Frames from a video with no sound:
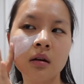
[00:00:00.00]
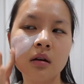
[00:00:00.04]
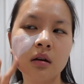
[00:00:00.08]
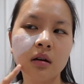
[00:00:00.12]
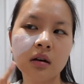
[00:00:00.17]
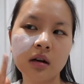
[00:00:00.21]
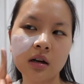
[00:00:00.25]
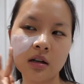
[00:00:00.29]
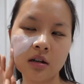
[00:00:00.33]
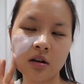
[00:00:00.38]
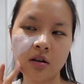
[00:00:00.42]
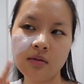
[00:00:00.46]

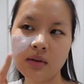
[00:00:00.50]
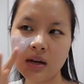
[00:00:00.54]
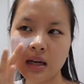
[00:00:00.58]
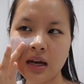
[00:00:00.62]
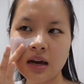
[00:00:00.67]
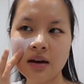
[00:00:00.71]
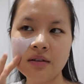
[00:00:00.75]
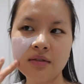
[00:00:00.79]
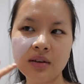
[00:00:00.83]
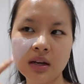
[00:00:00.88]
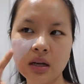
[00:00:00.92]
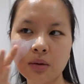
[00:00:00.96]
I don't really
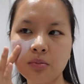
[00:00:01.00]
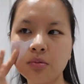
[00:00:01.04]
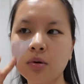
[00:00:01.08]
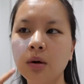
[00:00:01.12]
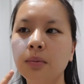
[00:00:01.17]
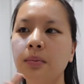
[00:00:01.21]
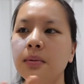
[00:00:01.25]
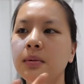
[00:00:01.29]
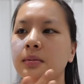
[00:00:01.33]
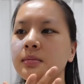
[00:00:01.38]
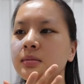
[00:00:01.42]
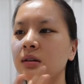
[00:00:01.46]
have any
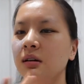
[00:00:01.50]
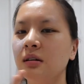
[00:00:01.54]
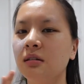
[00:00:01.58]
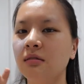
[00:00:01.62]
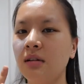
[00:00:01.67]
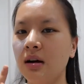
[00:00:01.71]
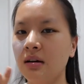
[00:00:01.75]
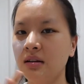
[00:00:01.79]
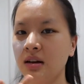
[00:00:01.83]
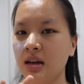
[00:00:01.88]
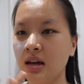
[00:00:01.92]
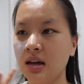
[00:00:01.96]
problems
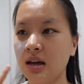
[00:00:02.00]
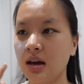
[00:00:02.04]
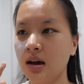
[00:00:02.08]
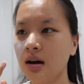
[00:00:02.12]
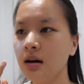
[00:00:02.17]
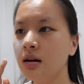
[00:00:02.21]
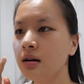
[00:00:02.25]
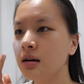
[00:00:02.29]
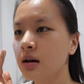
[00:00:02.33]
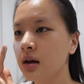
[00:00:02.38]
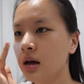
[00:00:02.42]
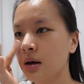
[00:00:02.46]
around
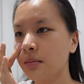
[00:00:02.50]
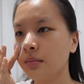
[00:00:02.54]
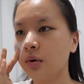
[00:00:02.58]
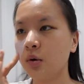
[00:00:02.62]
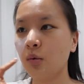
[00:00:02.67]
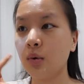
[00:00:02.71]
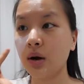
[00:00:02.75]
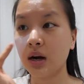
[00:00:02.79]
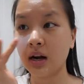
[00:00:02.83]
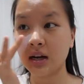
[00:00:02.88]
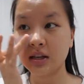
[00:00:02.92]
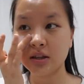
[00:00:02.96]
here, but
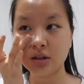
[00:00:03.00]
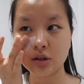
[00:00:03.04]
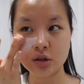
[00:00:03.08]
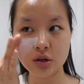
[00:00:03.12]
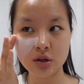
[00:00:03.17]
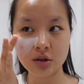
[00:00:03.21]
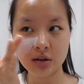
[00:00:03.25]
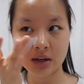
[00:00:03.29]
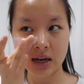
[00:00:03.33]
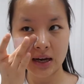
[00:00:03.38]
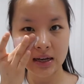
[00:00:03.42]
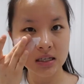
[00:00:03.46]
when I
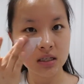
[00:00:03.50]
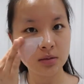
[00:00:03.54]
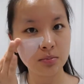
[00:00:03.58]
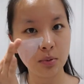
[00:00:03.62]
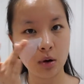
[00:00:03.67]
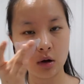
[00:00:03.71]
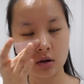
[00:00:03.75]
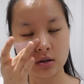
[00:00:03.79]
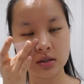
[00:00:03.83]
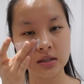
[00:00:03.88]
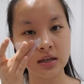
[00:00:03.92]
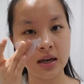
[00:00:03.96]
do get
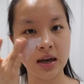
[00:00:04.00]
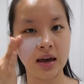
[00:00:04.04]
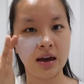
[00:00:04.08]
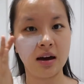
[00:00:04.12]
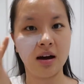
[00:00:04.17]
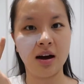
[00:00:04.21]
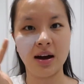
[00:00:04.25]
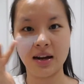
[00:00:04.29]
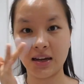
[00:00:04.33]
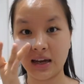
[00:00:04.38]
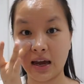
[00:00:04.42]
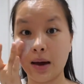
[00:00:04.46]
spots here,
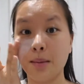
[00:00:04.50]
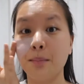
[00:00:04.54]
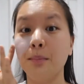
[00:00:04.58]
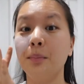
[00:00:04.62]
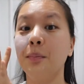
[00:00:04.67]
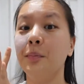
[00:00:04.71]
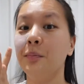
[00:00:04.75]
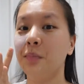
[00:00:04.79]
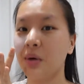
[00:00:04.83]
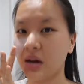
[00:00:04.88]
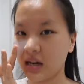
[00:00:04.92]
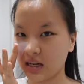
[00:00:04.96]
I
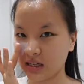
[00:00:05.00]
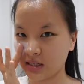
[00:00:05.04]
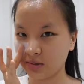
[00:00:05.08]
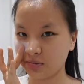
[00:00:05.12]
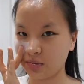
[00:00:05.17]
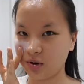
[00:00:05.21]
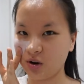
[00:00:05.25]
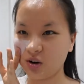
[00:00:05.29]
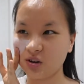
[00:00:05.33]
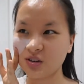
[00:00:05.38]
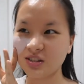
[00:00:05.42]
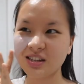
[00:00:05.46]
get big
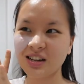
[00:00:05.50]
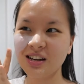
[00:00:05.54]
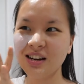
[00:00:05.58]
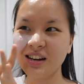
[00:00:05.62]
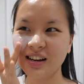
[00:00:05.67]
spots.